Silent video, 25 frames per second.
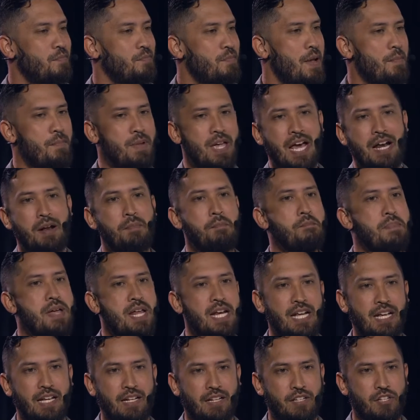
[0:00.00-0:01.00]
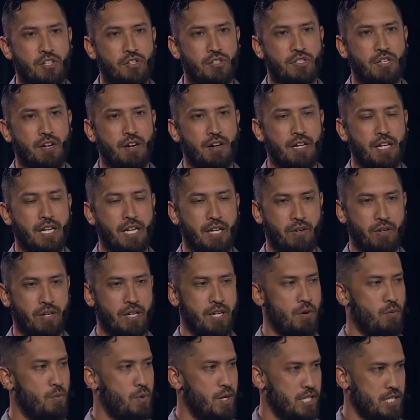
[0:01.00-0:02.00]
maybe at a minute, you start
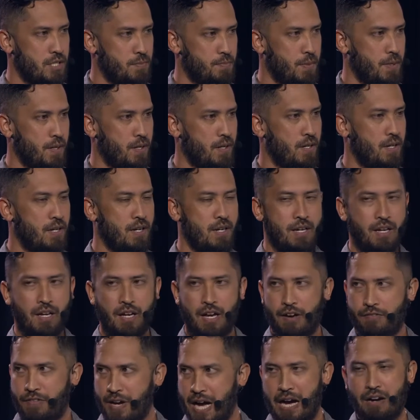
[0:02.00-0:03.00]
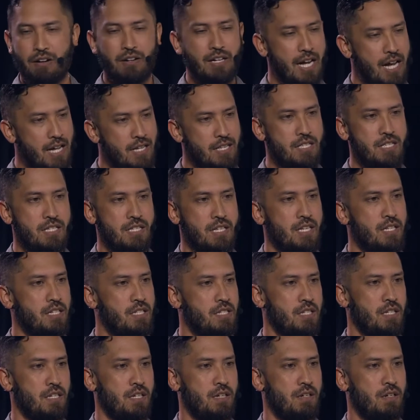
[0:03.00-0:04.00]
hearing a whisper of how God
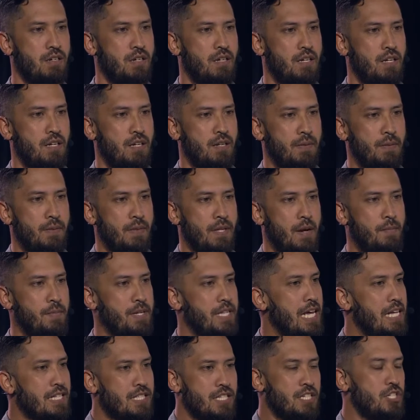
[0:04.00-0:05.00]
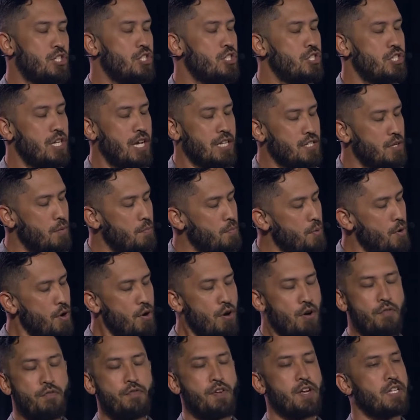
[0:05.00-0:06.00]
sees you. I mean, that's a
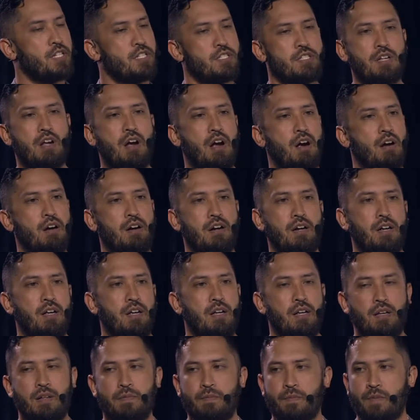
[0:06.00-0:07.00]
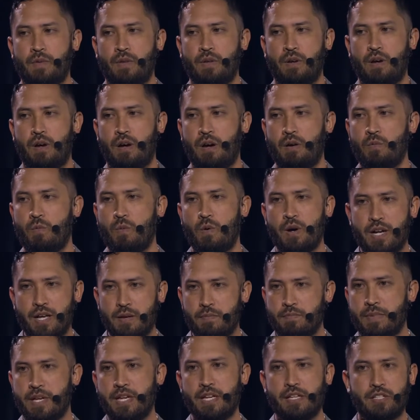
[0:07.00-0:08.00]
perfect start on what
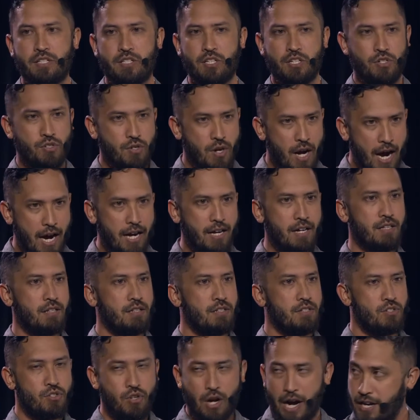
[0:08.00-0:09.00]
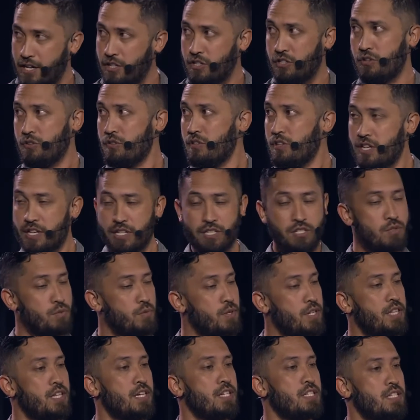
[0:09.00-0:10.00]
it means to try to do this
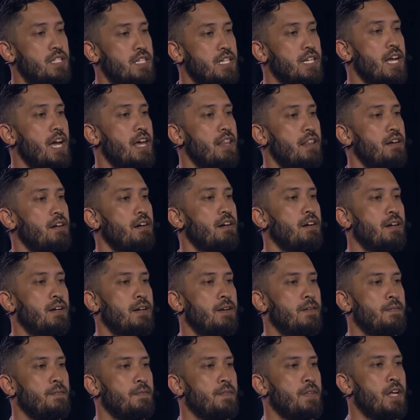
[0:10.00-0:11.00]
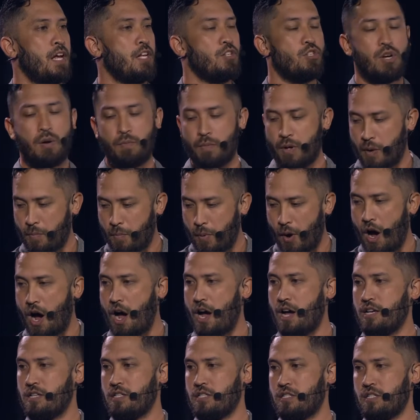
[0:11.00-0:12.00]
with us together. And so I'm going to
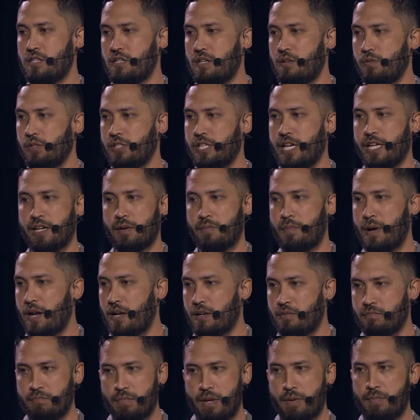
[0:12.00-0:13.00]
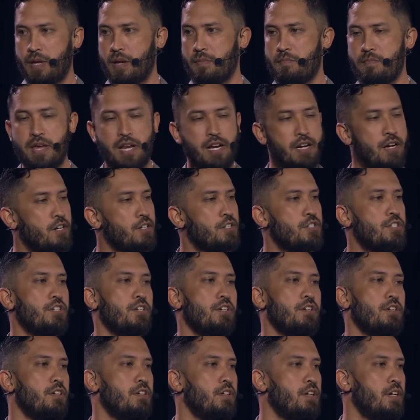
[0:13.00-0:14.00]
pause. We'll take about maybe a minute or
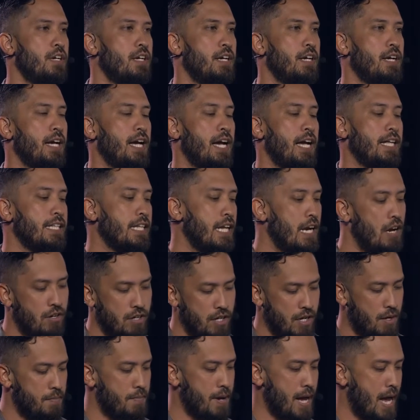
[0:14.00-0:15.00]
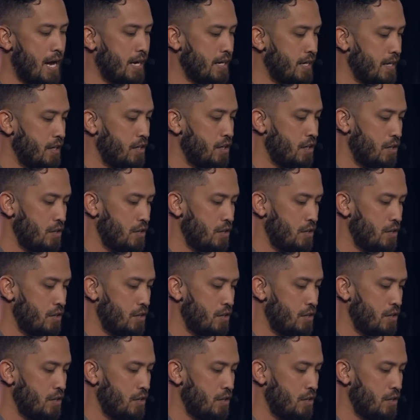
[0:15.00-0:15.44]
two, and then I'll come back and